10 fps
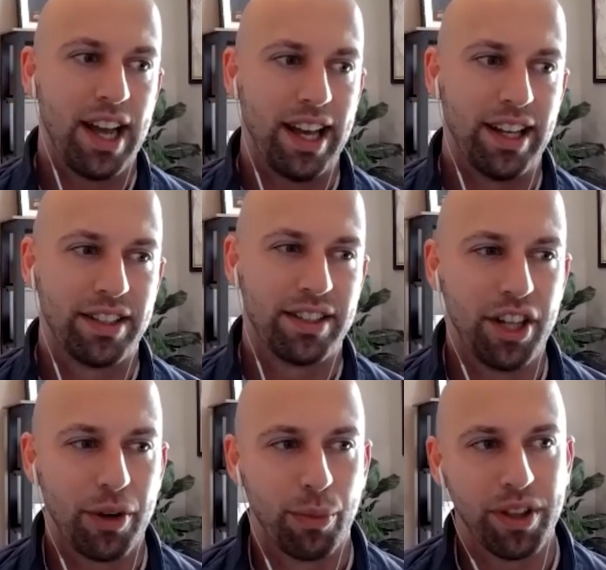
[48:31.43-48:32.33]
and
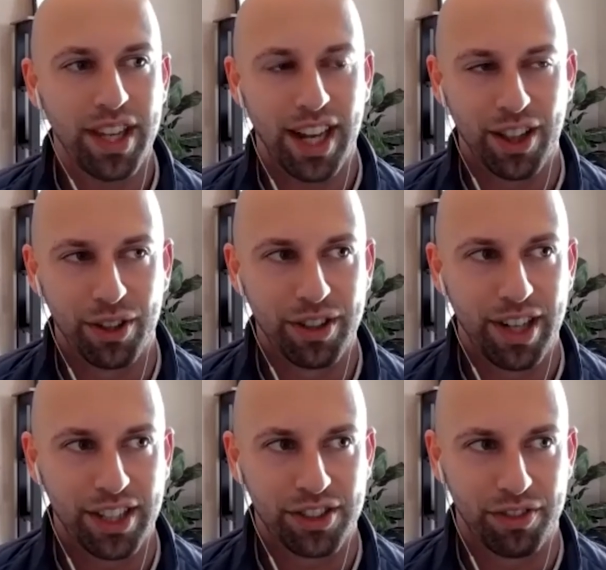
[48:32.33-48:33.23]
you know one thing i
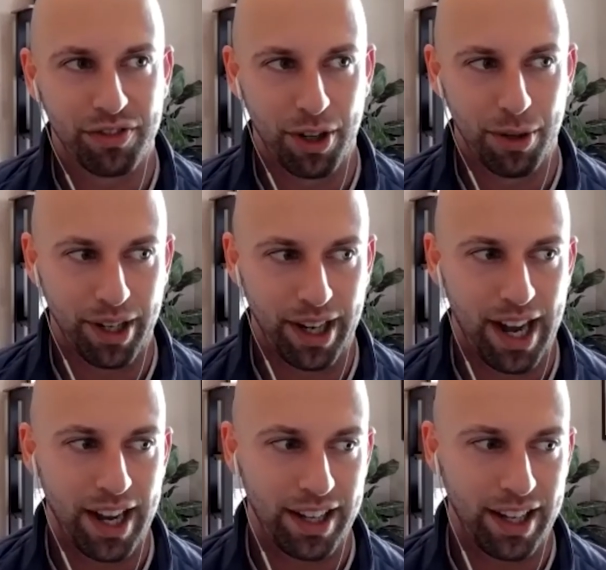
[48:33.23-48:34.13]
learned actually from a
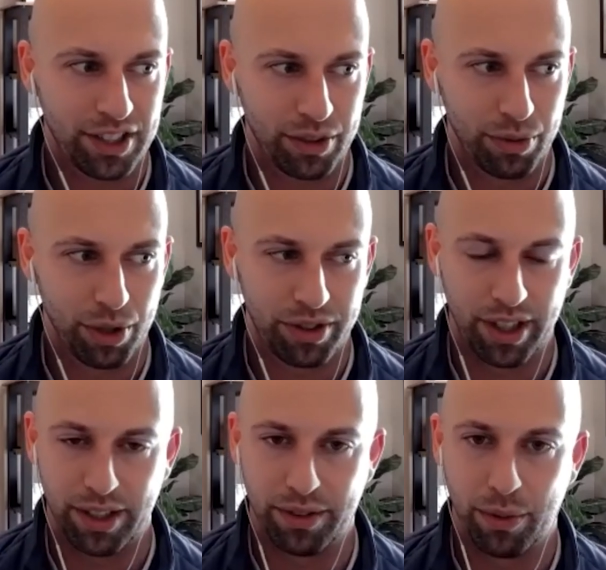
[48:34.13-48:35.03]
guy he actually wrote
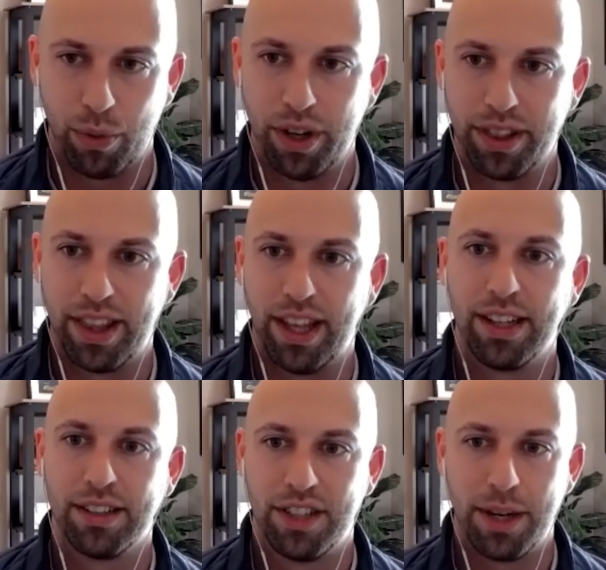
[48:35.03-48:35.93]
the the one
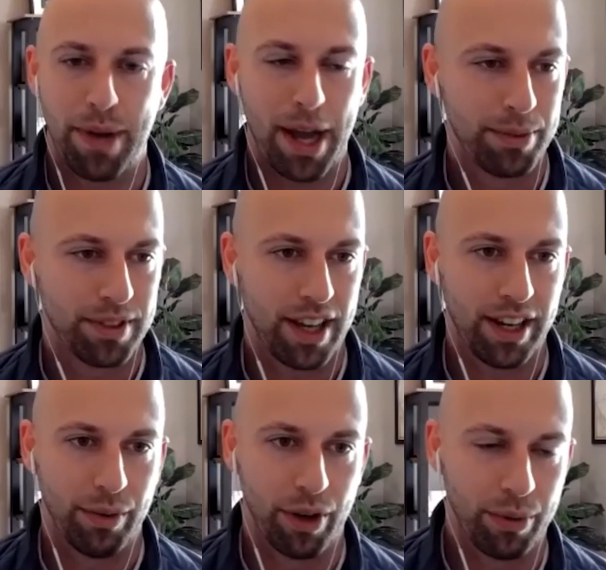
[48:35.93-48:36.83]
thing jay
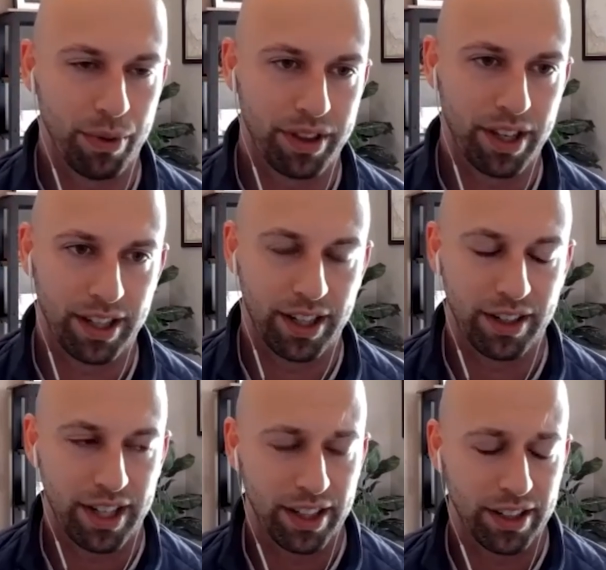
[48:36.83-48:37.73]
papasan he wrote it with uh, mm-hmm.
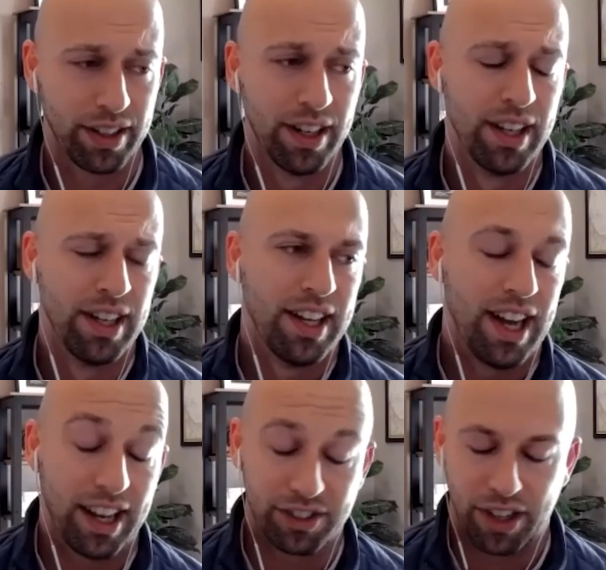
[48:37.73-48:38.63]
gary keller
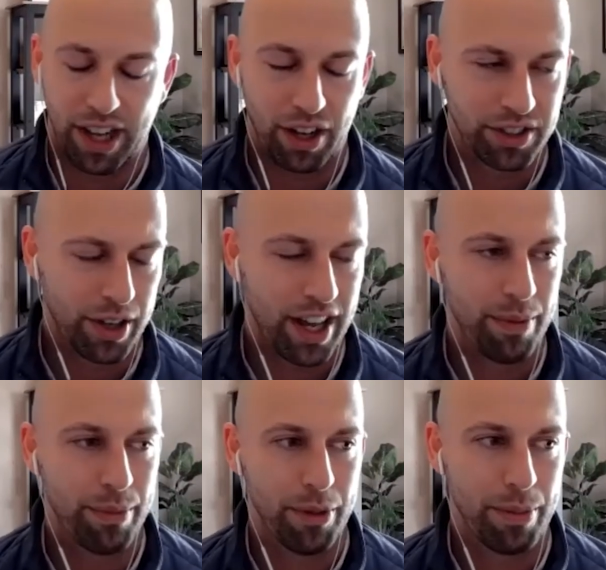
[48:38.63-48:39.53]
i actually also had
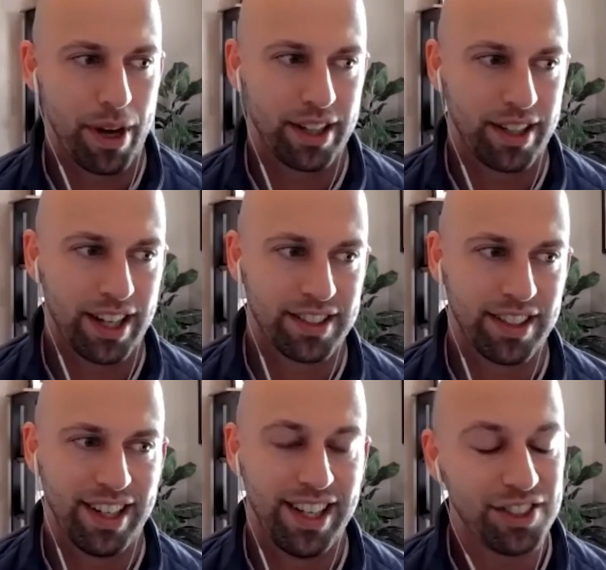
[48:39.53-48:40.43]
him on the podcast
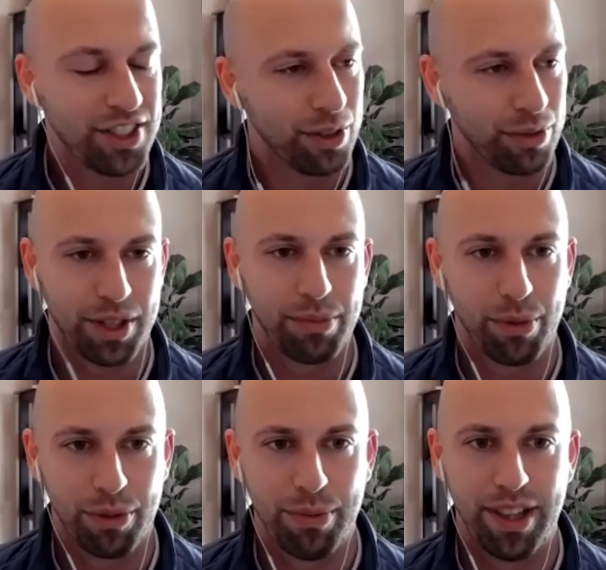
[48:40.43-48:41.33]
and he shared
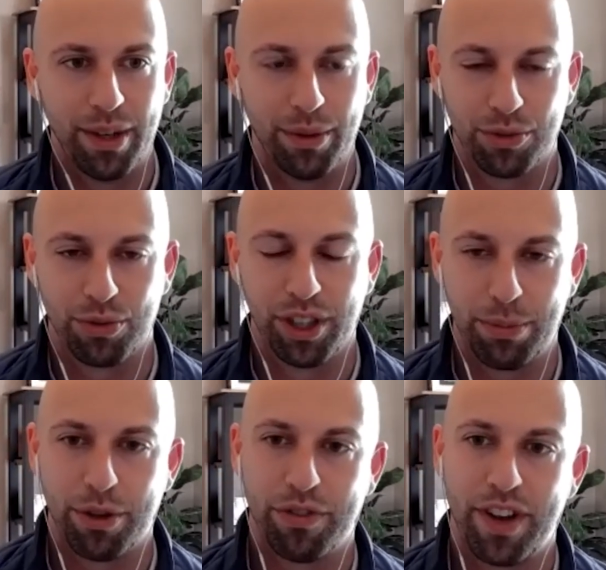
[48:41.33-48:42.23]
something with me that was really
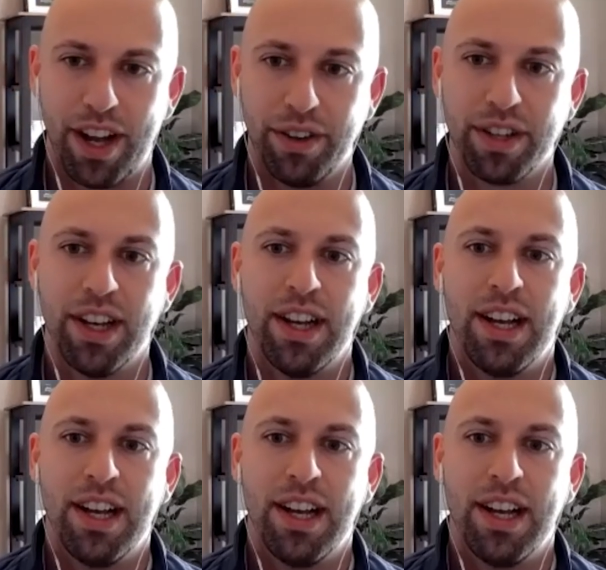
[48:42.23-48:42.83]
profound